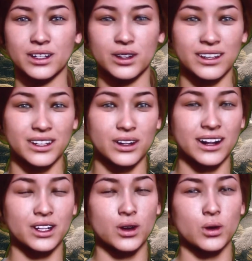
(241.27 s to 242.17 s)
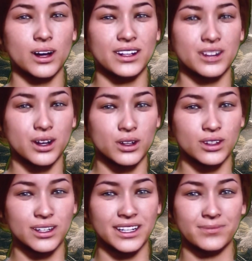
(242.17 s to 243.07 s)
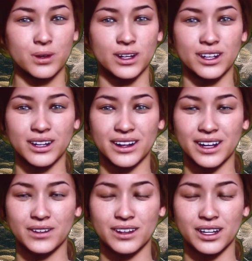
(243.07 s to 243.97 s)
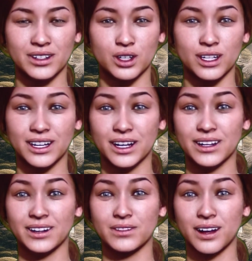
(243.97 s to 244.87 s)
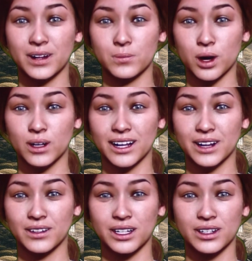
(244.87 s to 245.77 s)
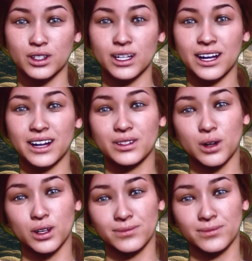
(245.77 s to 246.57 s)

a crystal in your window to disperse negative energy and invite positive energy into your